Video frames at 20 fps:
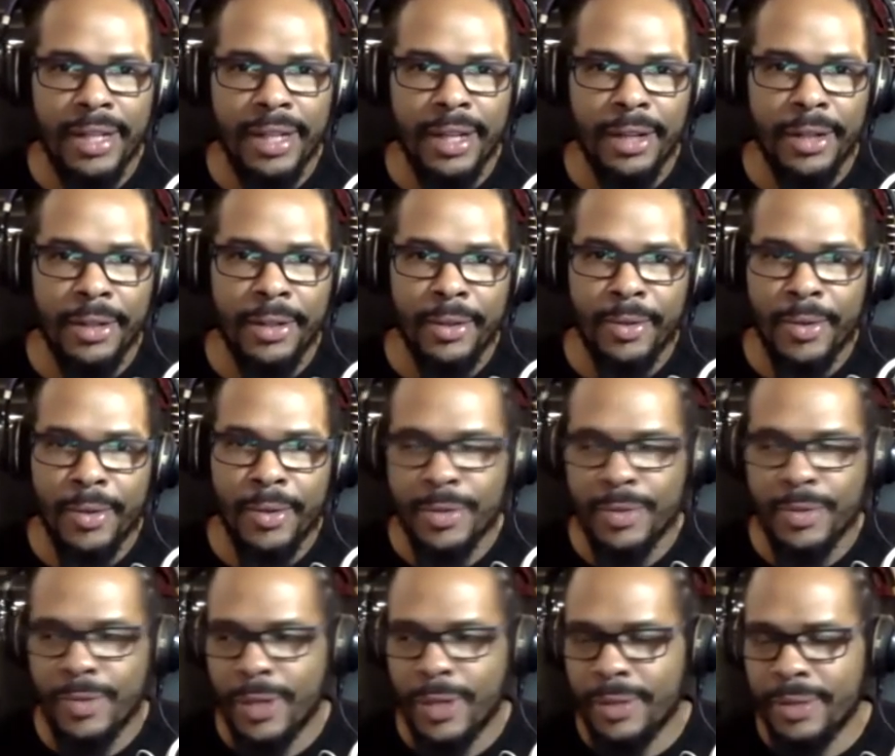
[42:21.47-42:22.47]
Eleanor mm-hmm.
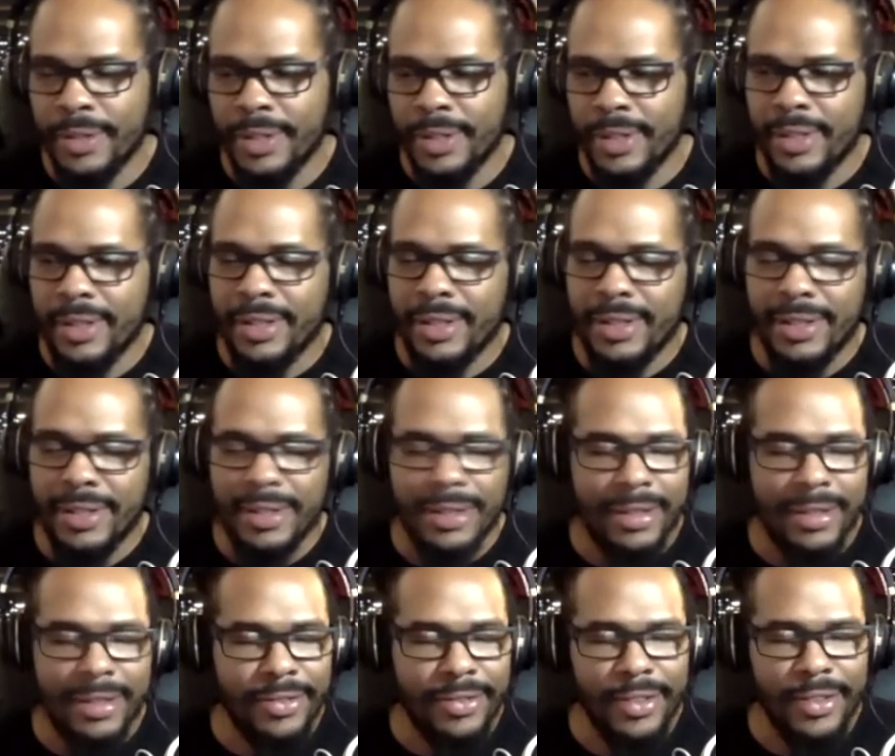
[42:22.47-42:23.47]
Roosevelt.
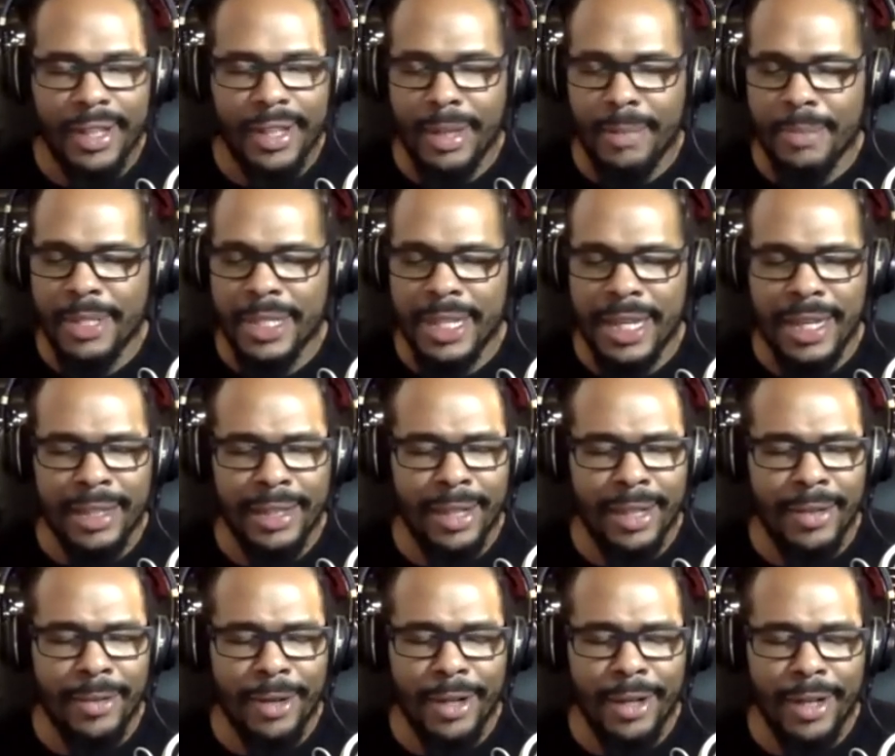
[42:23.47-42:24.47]
I feel like I'm saying that
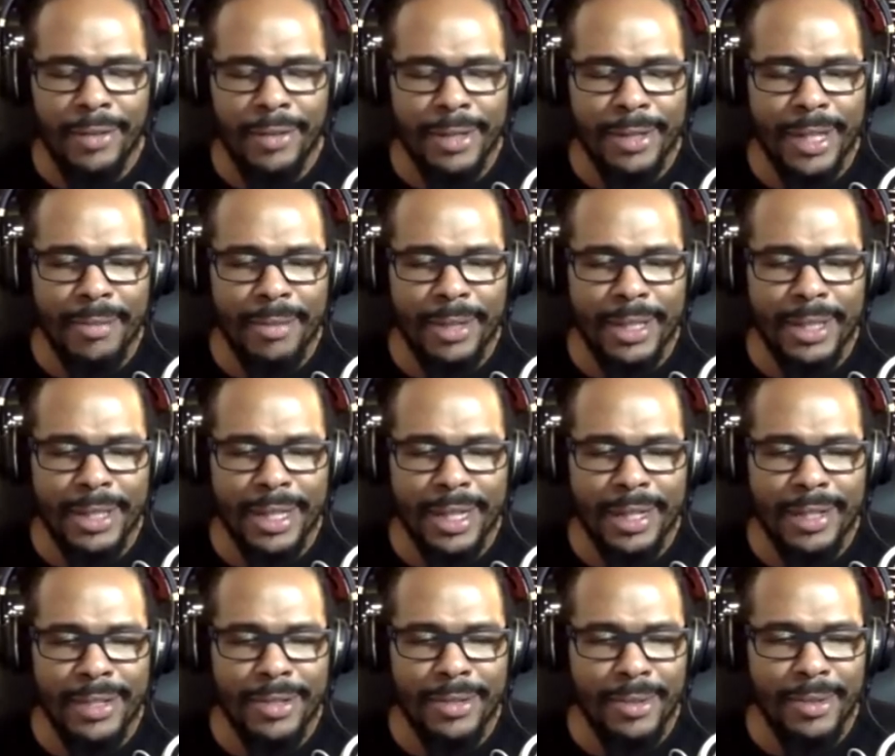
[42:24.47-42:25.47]
wrong every time I say
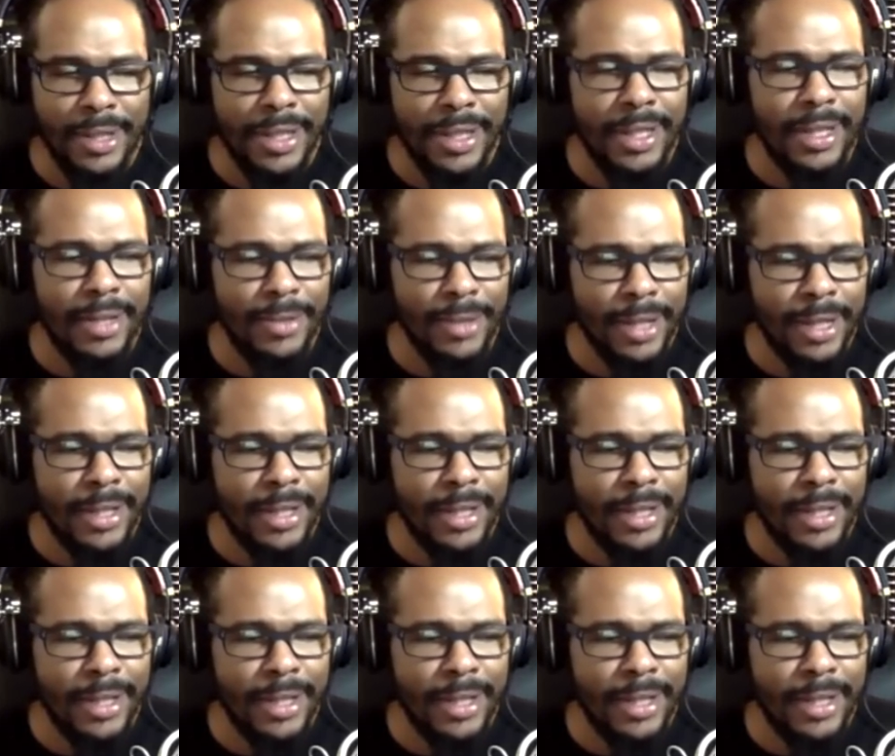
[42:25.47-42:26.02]
it. Do one thing every day